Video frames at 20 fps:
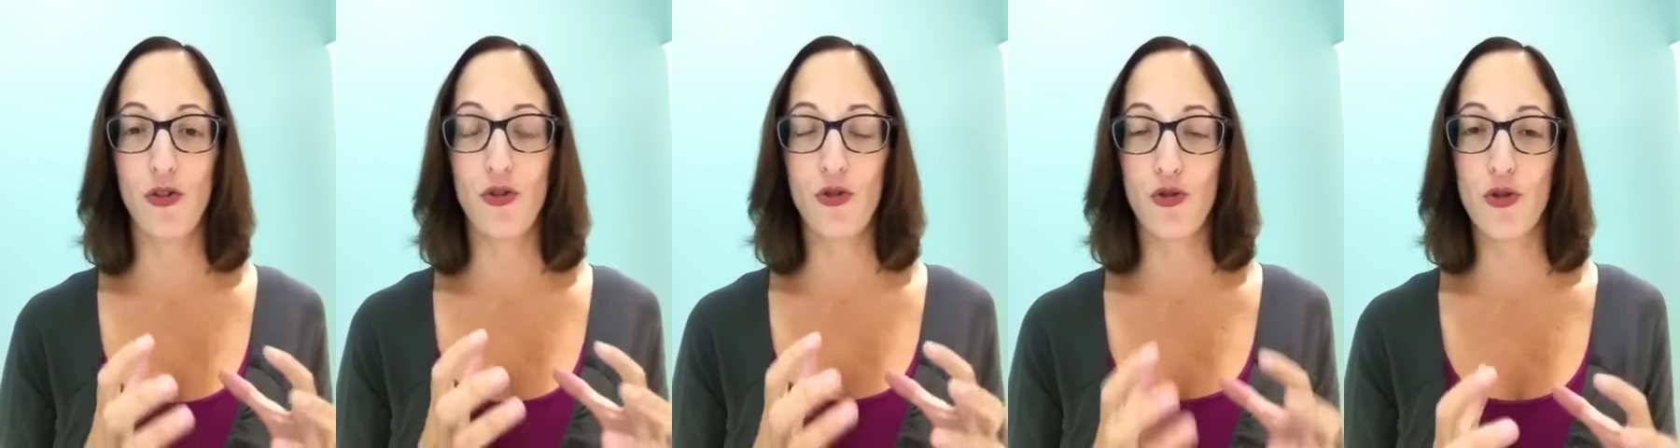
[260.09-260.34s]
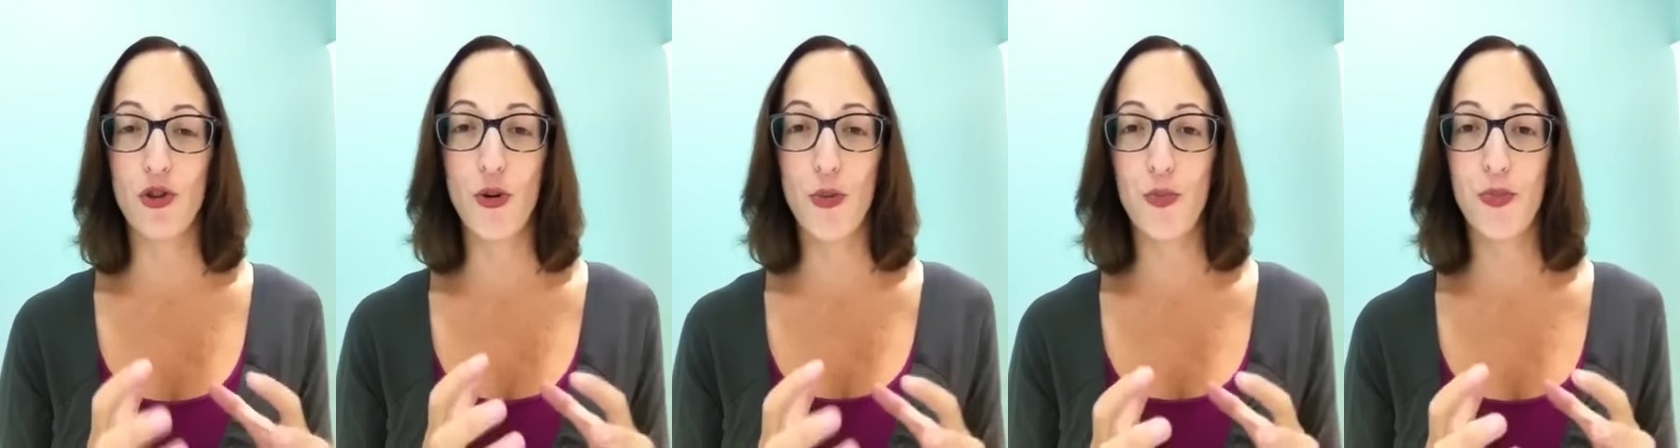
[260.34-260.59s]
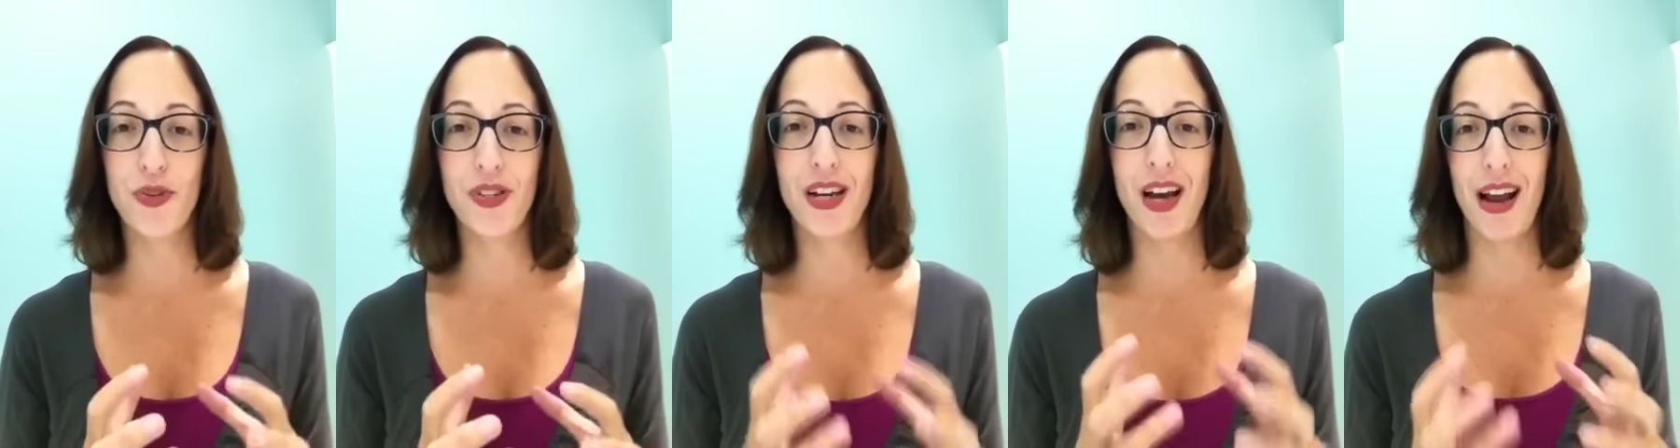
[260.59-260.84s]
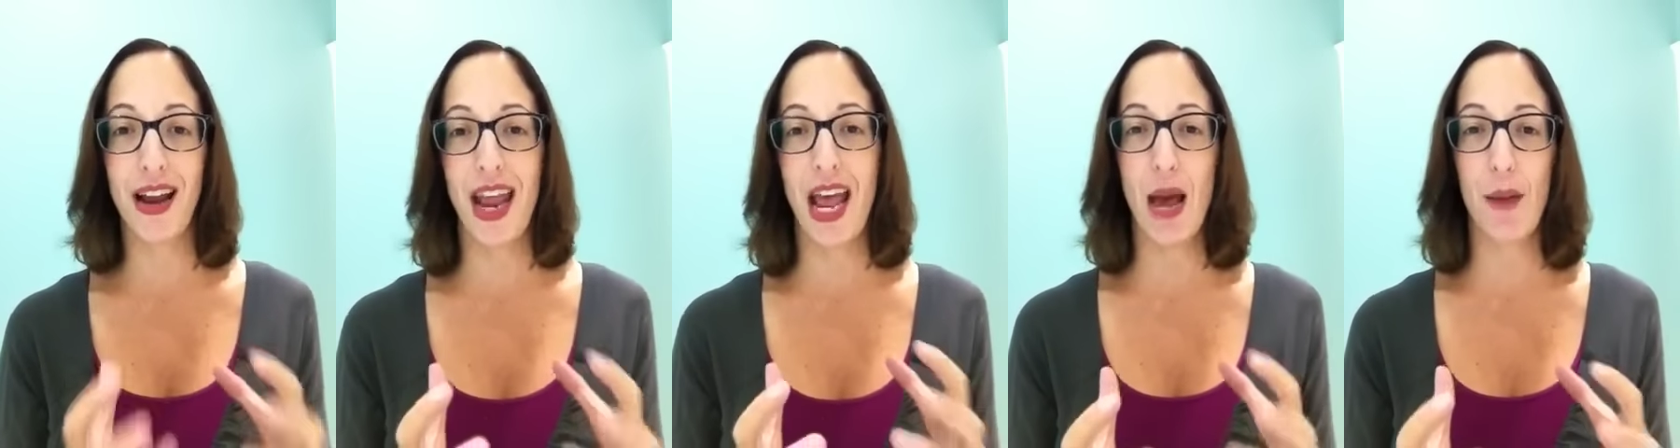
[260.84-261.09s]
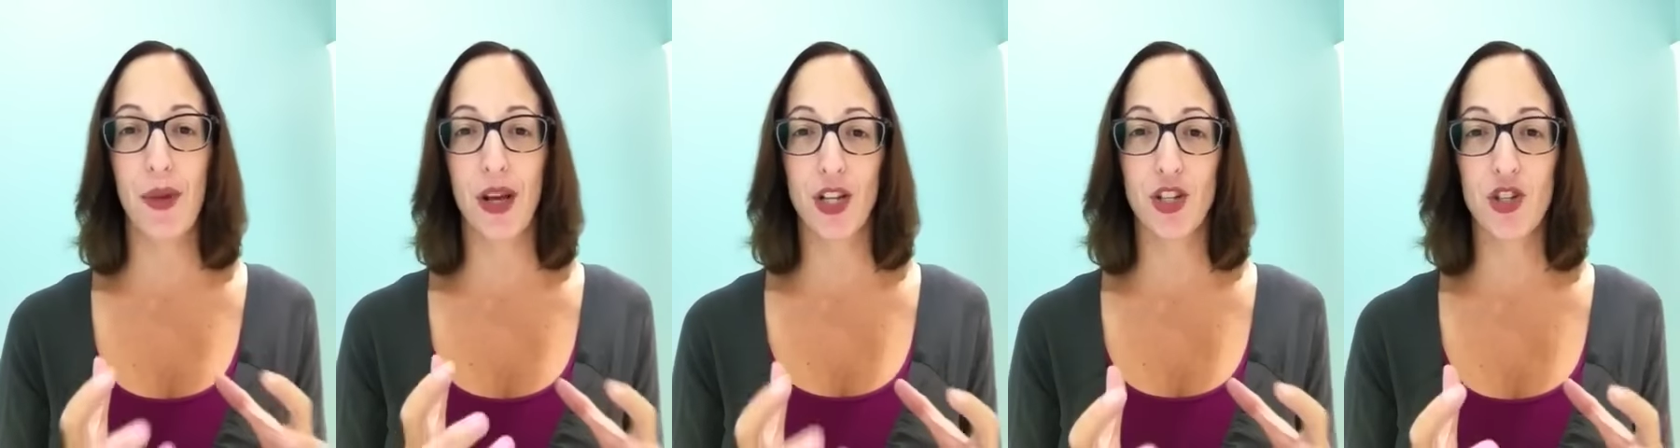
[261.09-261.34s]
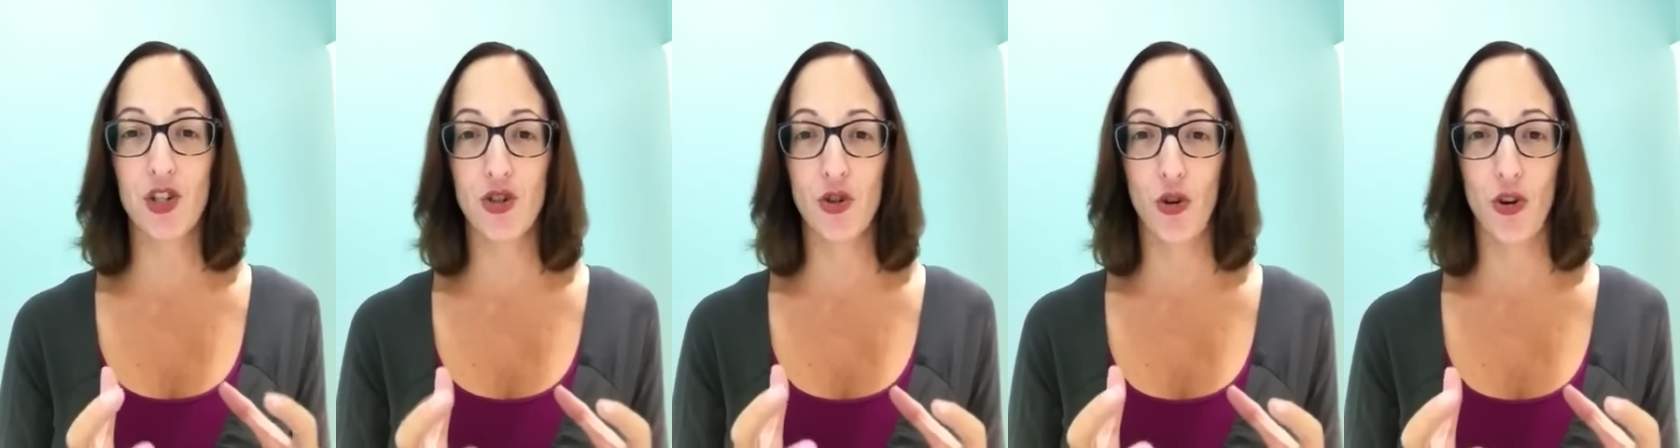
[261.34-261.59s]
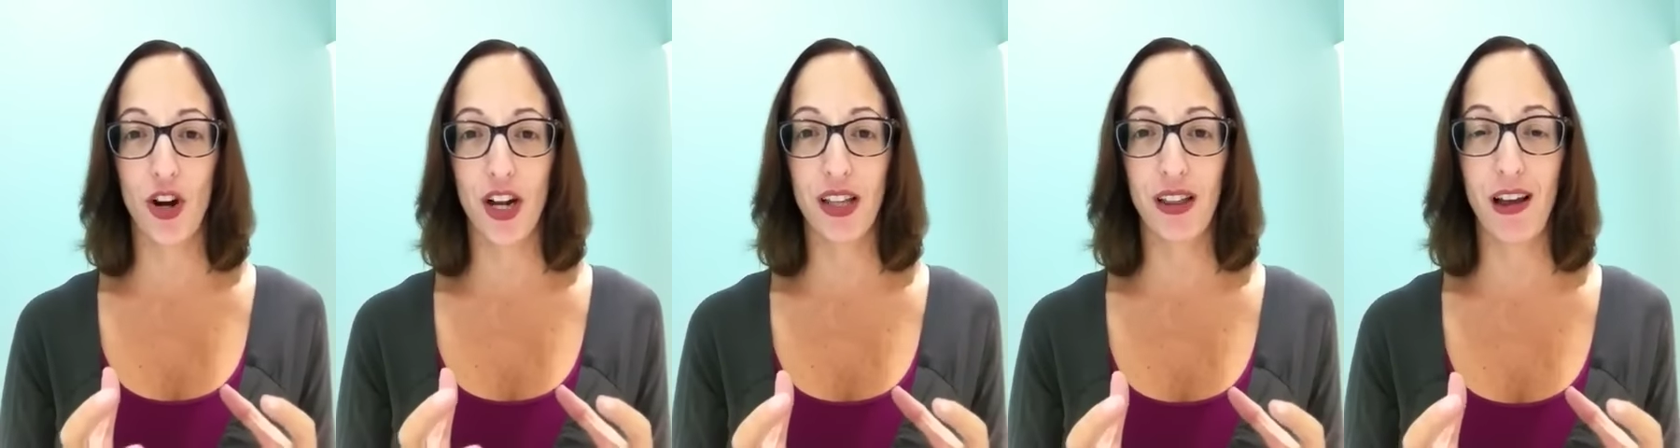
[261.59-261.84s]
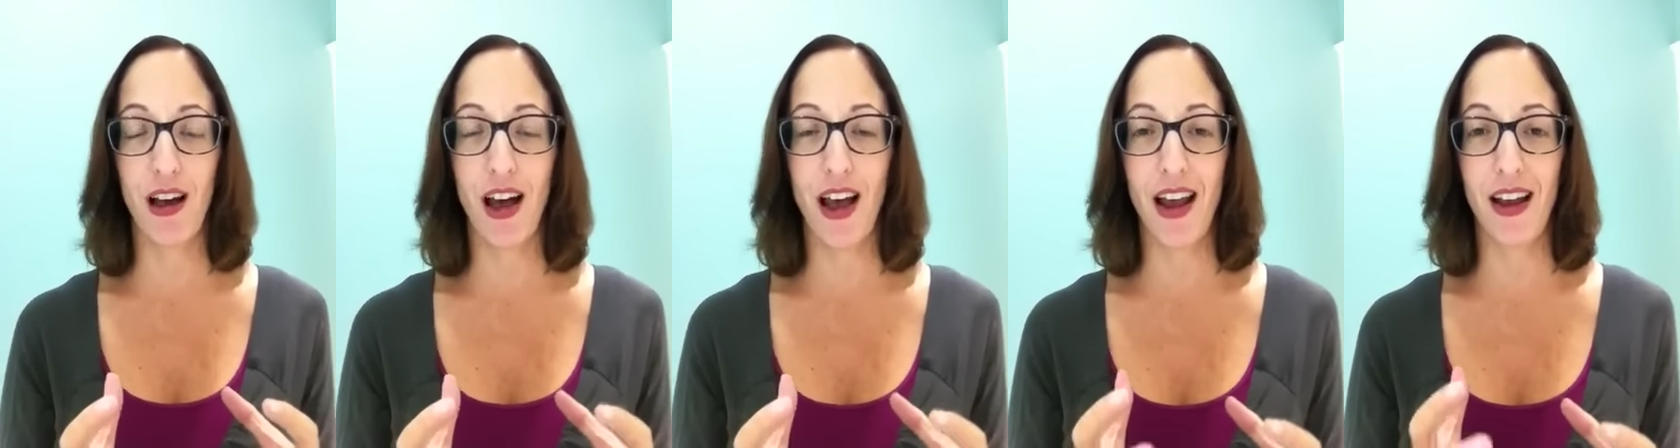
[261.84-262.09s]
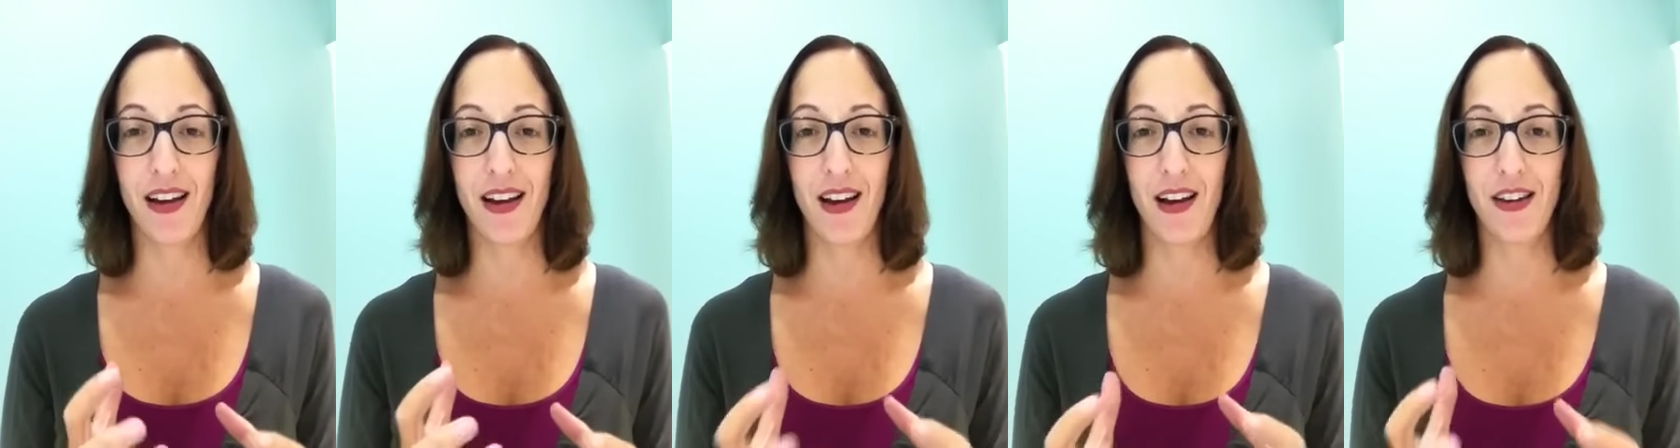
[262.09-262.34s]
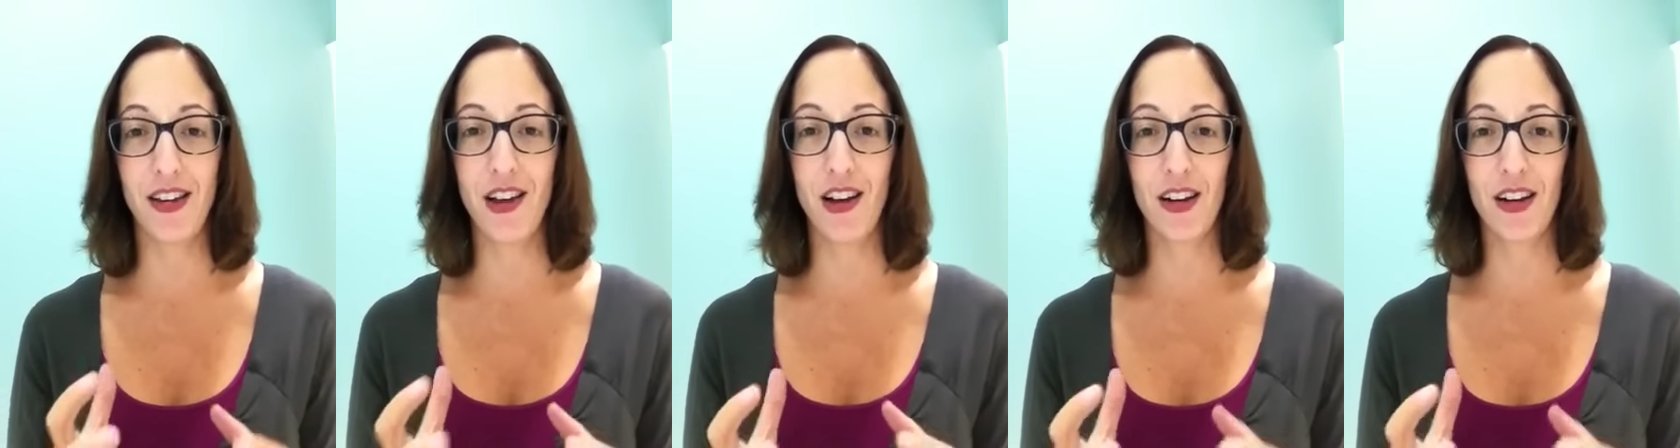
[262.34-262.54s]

group dynamic storyline,